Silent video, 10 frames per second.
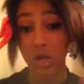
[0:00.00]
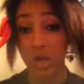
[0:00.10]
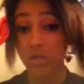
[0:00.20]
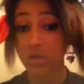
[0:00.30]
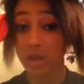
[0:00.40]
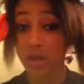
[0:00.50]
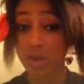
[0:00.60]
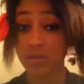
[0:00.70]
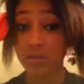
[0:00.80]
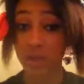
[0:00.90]
I grew
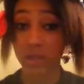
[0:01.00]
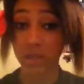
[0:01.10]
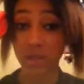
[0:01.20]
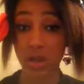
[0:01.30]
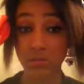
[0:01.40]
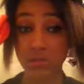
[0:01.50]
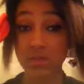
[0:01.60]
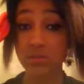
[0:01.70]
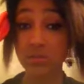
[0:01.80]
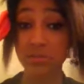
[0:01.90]
up, like,
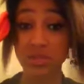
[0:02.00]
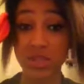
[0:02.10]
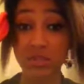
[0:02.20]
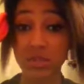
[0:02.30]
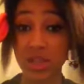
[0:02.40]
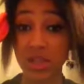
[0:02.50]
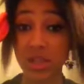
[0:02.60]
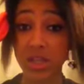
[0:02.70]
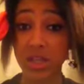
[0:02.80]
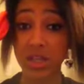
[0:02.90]
Compton was really,
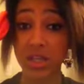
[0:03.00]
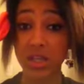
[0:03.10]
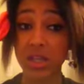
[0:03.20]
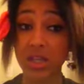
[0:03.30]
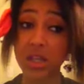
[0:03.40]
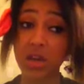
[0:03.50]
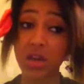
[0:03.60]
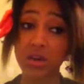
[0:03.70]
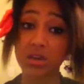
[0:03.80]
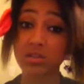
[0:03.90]
really, like,
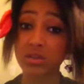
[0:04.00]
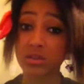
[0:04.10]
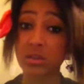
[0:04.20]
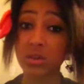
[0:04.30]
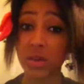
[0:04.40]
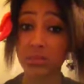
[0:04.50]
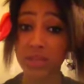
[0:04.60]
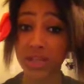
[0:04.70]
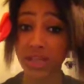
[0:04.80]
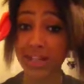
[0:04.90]
hard to grow up
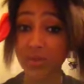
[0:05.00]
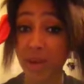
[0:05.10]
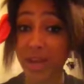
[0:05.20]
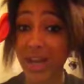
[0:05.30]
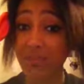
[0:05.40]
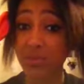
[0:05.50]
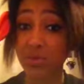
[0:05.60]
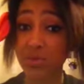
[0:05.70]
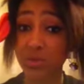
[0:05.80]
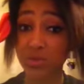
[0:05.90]
in. That's why I
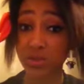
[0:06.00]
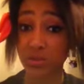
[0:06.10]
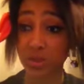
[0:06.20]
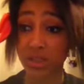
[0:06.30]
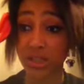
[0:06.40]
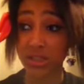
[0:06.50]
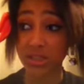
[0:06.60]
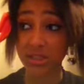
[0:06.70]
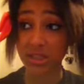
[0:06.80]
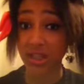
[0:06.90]
moved to Detroit, because
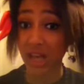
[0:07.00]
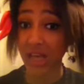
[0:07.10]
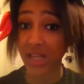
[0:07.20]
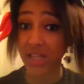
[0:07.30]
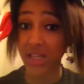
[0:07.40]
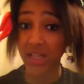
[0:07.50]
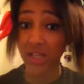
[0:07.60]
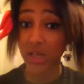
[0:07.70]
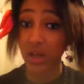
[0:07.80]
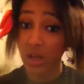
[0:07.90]
it's a lot,
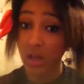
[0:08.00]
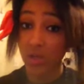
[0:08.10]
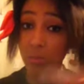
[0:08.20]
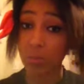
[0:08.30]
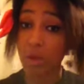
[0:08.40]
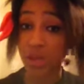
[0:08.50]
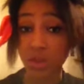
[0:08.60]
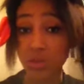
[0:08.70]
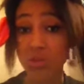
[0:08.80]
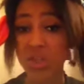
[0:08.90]
like,
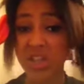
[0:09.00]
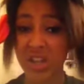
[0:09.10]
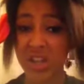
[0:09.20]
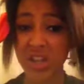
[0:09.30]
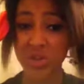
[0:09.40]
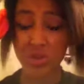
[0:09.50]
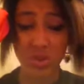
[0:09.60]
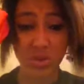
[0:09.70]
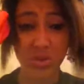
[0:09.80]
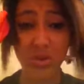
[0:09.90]
mellower there. You
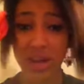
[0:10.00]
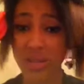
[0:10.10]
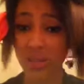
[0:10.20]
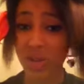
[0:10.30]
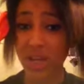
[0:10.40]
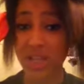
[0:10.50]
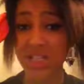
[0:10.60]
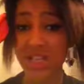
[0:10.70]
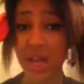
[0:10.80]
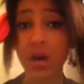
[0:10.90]
know, the crime rate is
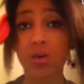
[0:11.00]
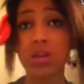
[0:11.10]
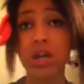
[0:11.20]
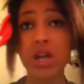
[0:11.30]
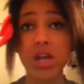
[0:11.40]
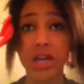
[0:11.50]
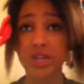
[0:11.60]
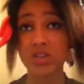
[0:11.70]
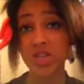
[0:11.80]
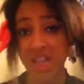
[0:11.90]
down, and
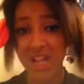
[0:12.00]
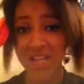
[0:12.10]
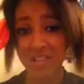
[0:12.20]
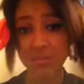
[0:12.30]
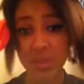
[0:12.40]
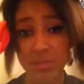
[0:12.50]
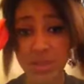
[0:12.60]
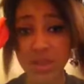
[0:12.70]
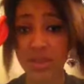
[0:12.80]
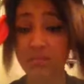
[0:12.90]
there's a lot of nice
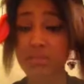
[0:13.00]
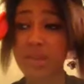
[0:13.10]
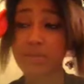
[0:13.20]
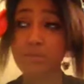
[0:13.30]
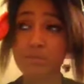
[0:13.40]
people there to meet.